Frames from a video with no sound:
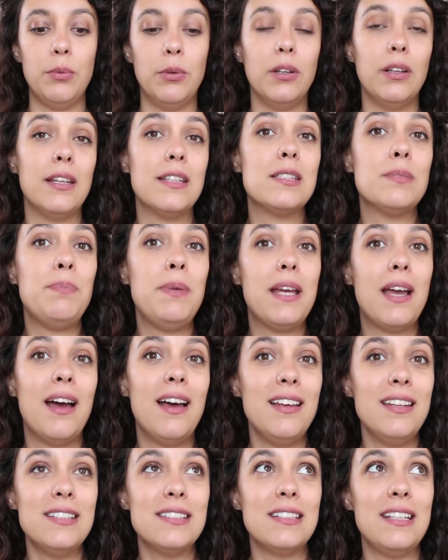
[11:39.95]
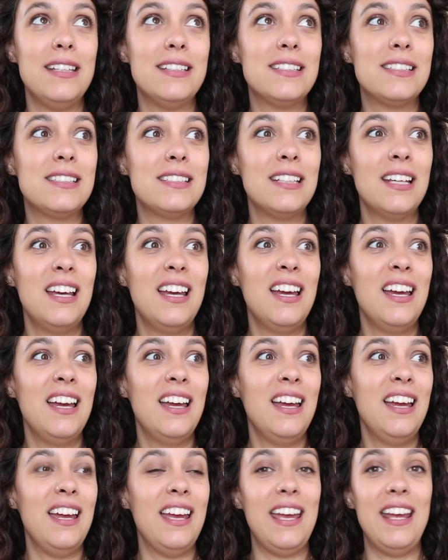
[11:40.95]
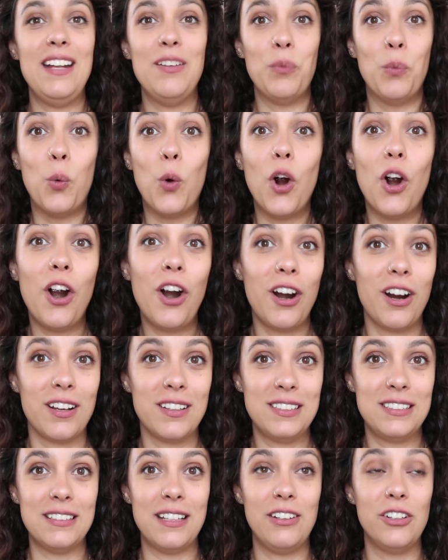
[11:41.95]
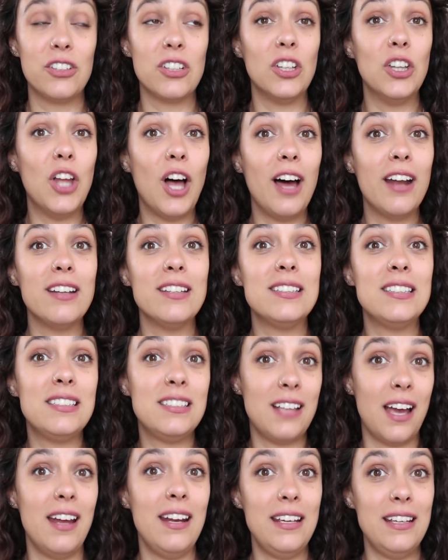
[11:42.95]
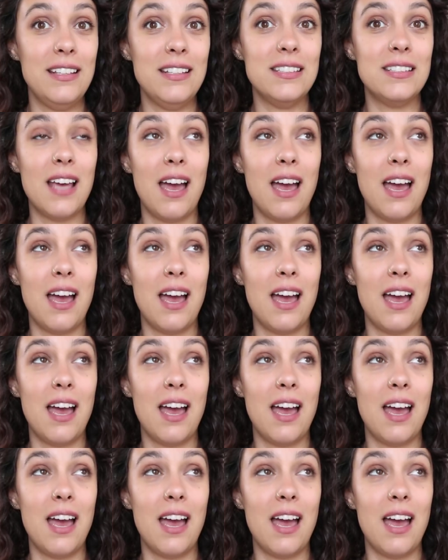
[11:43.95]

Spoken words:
Well, that's because it works, and there's a lot of studies,